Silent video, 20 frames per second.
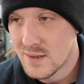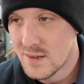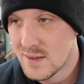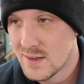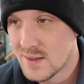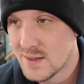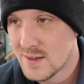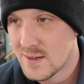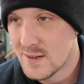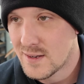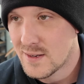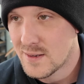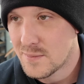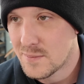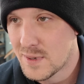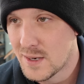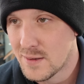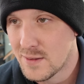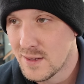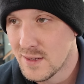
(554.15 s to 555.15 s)

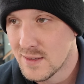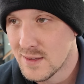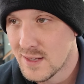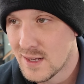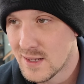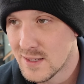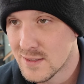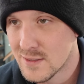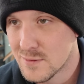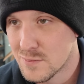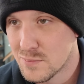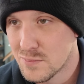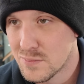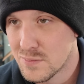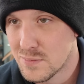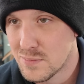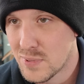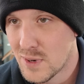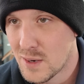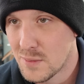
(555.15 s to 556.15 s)
I think that's
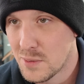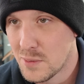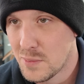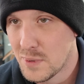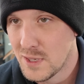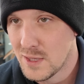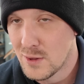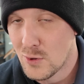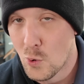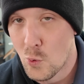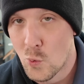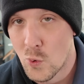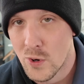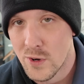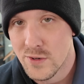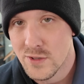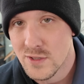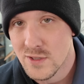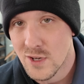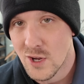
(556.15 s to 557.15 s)
probably the
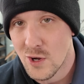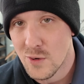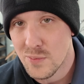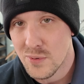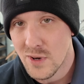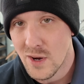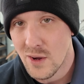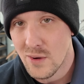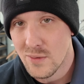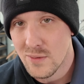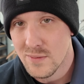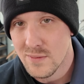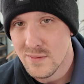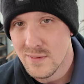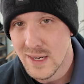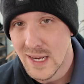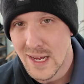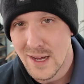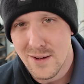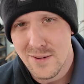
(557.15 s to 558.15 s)
worst GoPro
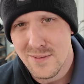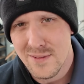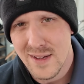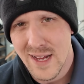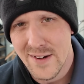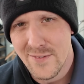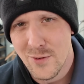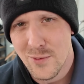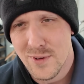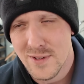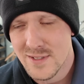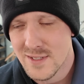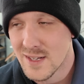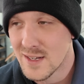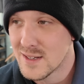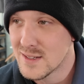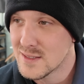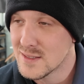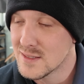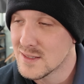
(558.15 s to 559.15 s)
now, everyone
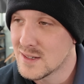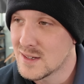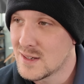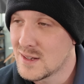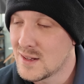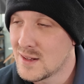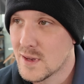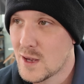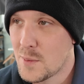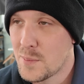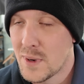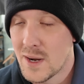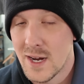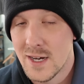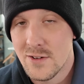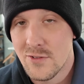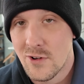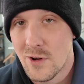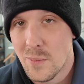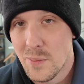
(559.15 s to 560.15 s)
says. I'll probably
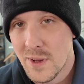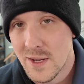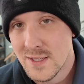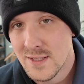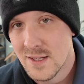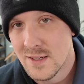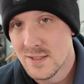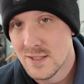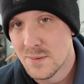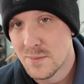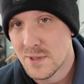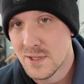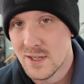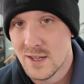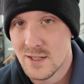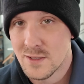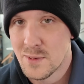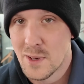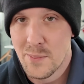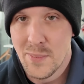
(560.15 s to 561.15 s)
have to replace it simply
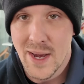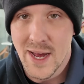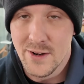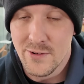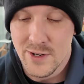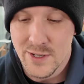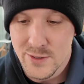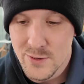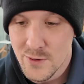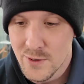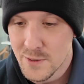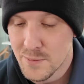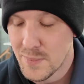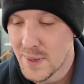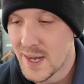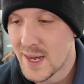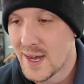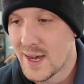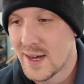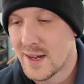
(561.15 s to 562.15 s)
because my battery is going
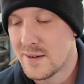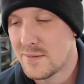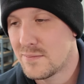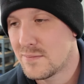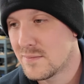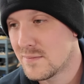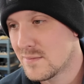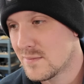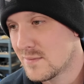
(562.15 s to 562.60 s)
bad.